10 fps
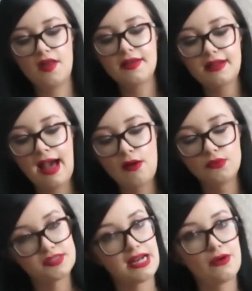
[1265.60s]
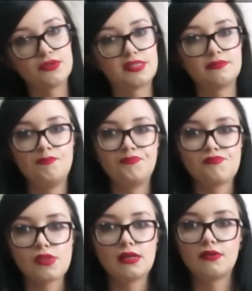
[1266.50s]
like hours and hours
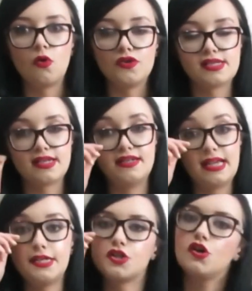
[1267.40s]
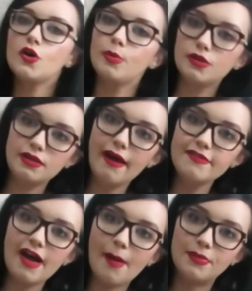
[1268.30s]
on a Sunday to cook, but
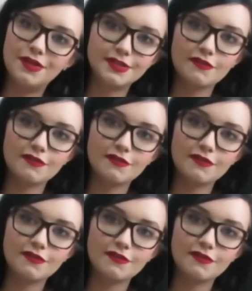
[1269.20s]
life happens.